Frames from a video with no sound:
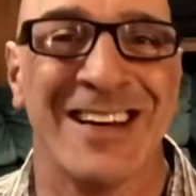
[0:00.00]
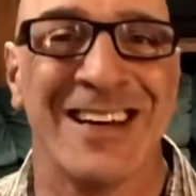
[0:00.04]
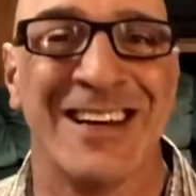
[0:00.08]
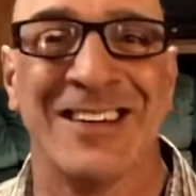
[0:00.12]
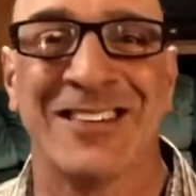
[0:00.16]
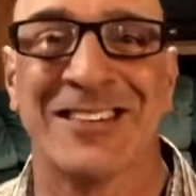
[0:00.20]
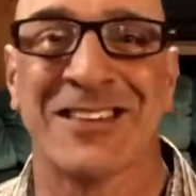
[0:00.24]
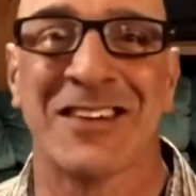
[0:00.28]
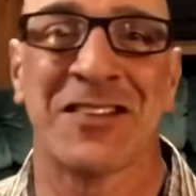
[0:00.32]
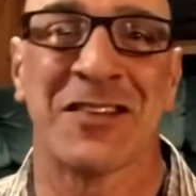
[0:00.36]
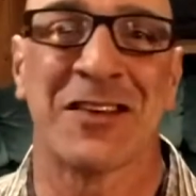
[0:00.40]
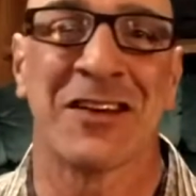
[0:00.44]

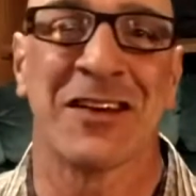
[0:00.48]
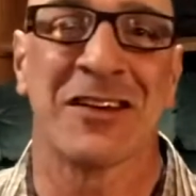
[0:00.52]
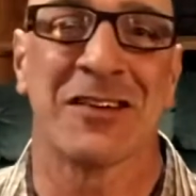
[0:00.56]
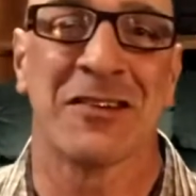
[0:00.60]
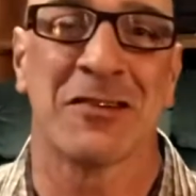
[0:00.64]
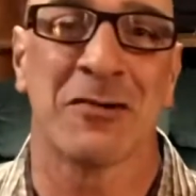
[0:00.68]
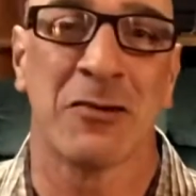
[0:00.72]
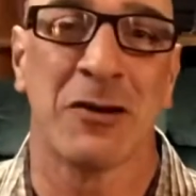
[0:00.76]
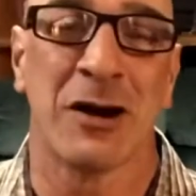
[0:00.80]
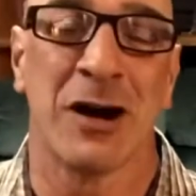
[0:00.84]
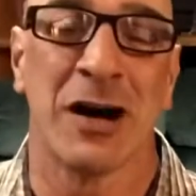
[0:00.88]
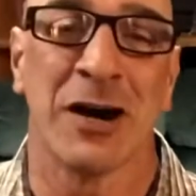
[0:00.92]
he's done the
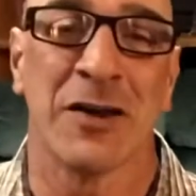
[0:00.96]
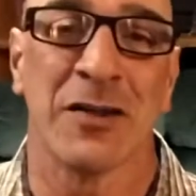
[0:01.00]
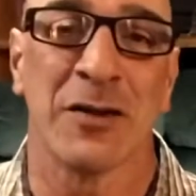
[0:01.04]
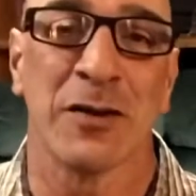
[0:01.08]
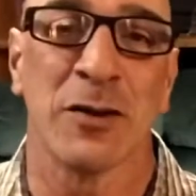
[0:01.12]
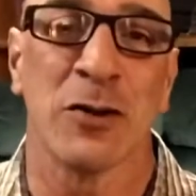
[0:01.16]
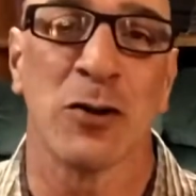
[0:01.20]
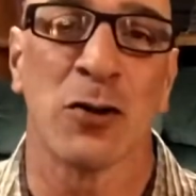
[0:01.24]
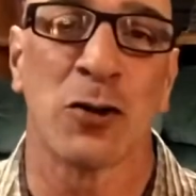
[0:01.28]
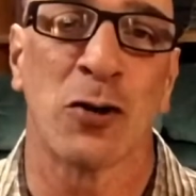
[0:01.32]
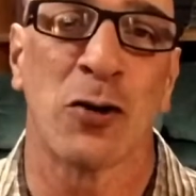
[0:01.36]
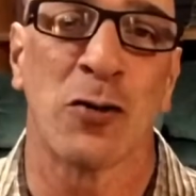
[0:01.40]

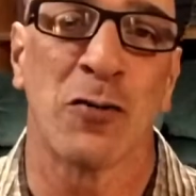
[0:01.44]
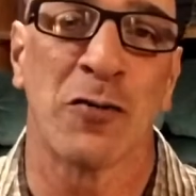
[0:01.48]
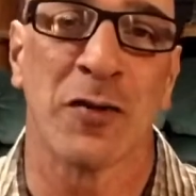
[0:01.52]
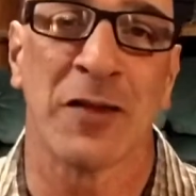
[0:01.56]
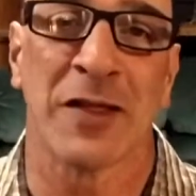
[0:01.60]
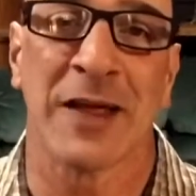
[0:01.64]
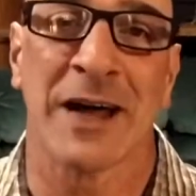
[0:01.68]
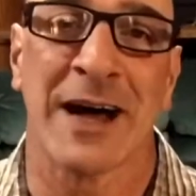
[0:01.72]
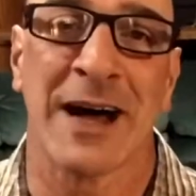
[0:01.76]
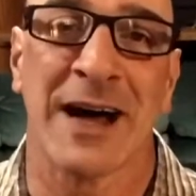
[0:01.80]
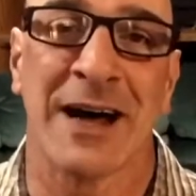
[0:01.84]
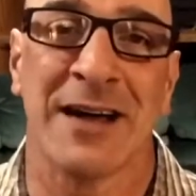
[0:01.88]
logo for
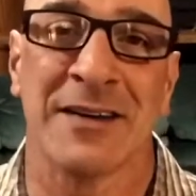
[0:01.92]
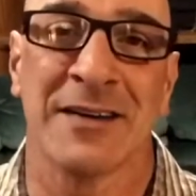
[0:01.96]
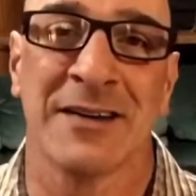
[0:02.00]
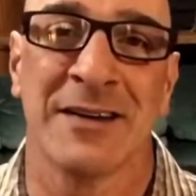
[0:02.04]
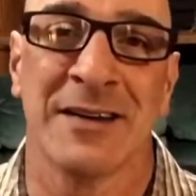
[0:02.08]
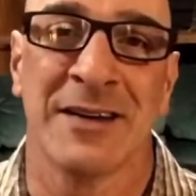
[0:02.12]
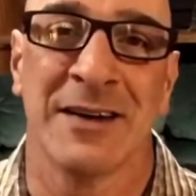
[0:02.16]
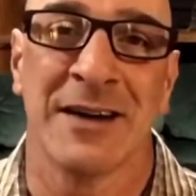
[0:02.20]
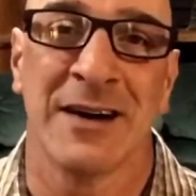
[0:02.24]
that,